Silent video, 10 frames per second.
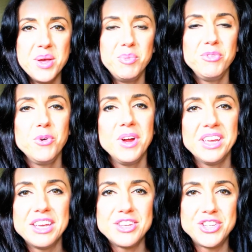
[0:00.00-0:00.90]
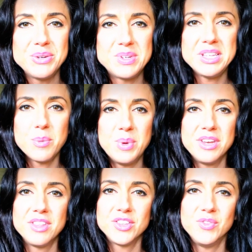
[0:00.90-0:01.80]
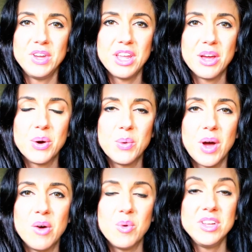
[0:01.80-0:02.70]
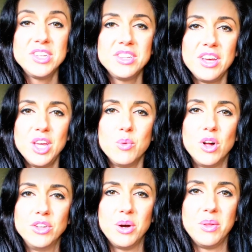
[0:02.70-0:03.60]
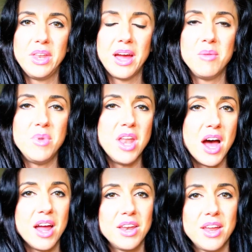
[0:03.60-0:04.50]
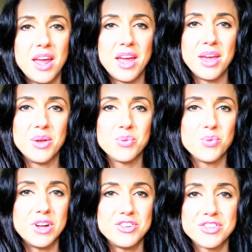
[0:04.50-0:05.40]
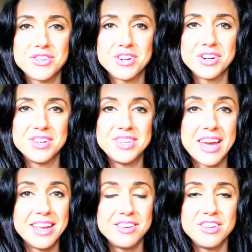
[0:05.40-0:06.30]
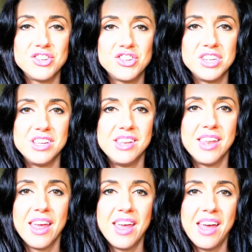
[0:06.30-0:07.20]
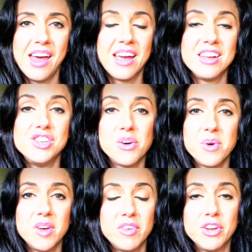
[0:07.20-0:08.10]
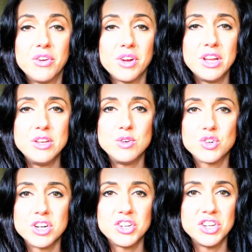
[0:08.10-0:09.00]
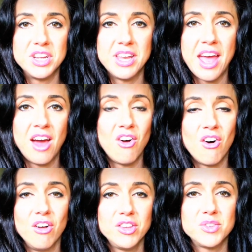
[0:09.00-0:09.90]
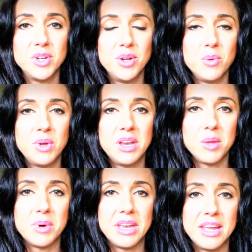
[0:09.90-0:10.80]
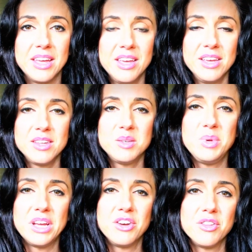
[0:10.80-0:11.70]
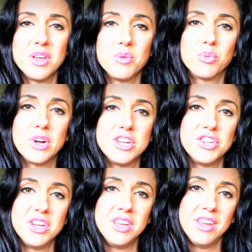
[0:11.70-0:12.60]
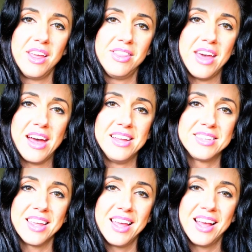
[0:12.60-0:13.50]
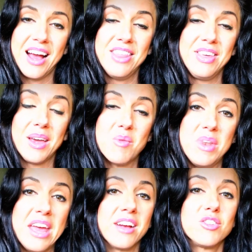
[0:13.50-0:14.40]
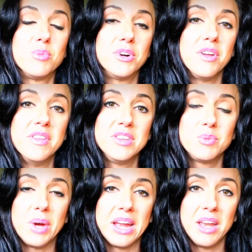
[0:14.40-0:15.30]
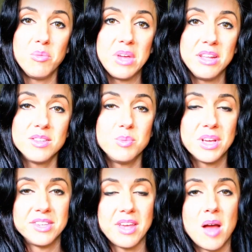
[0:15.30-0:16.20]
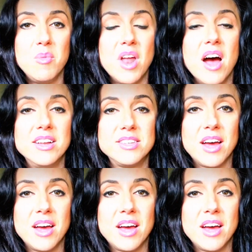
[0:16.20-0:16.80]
Before I get too deep into this video, I want to let you all know that I'm not a registered dietitian. I don't have a degree in nutrition at all, so I don't want anybody to be under the impression that I think I'm an expert on this by any means, because I'm not.